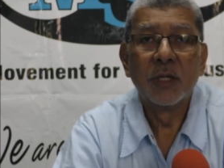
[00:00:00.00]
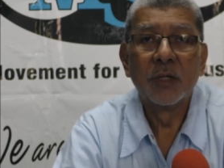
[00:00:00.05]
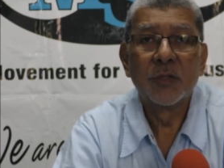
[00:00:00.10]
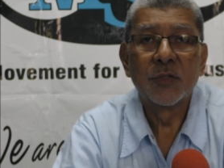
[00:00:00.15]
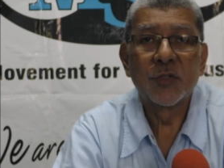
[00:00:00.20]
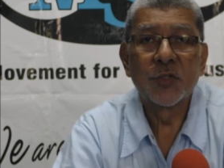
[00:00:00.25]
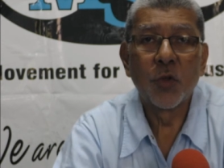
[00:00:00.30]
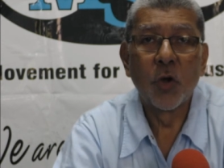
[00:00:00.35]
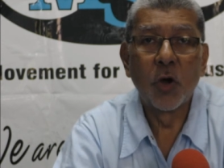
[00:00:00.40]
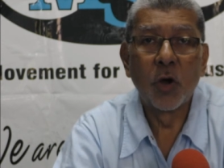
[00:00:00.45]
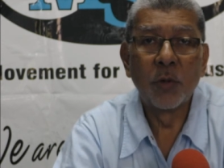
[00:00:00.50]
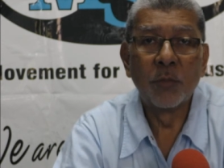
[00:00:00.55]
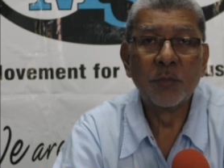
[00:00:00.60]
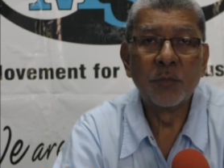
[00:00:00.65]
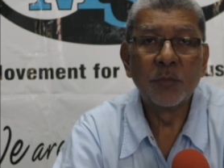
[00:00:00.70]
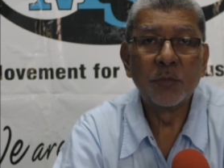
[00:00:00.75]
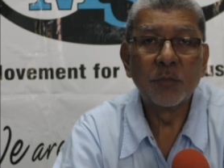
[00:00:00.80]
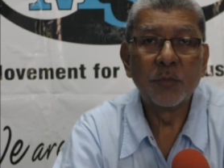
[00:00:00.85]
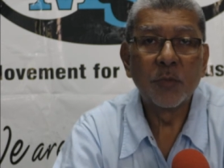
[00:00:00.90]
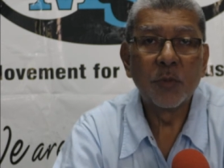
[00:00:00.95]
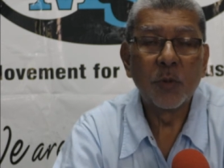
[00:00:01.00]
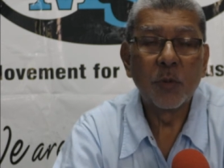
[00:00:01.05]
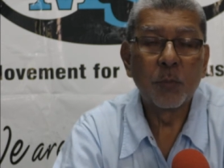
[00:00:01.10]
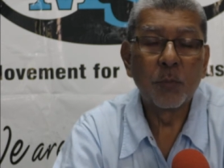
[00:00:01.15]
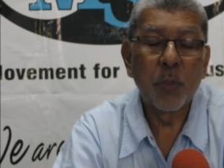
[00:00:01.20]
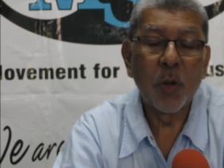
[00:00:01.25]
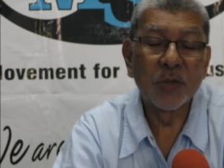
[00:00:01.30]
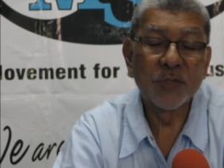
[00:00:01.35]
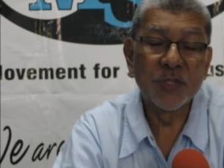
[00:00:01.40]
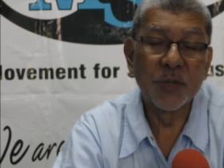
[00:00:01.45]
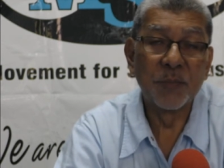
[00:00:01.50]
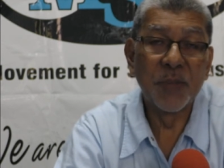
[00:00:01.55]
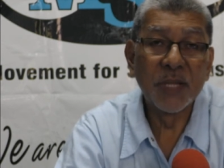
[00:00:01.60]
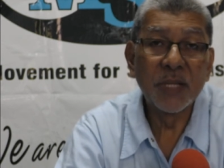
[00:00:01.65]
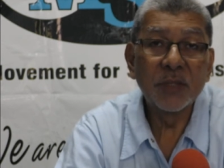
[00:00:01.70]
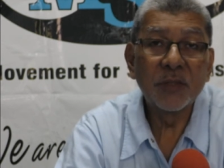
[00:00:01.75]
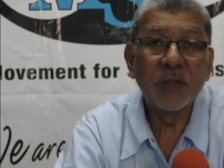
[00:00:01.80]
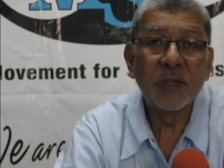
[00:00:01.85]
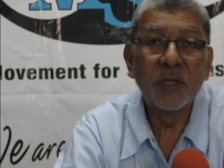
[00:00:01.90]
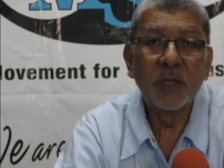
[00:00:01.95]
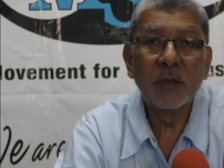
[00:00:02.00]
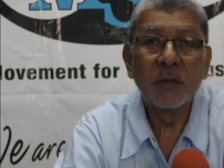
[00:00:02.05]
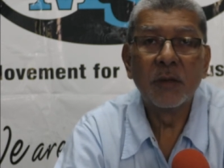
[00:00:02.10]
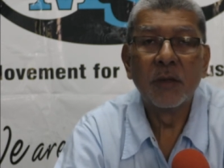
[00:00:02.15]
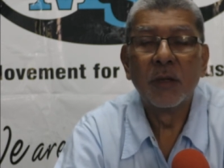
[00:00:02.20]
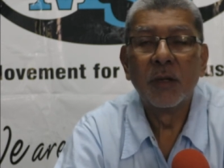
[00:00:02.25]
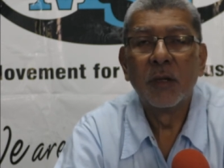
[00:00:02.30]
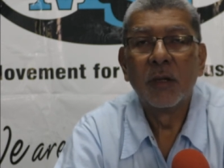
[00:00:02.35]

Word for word: storm possibility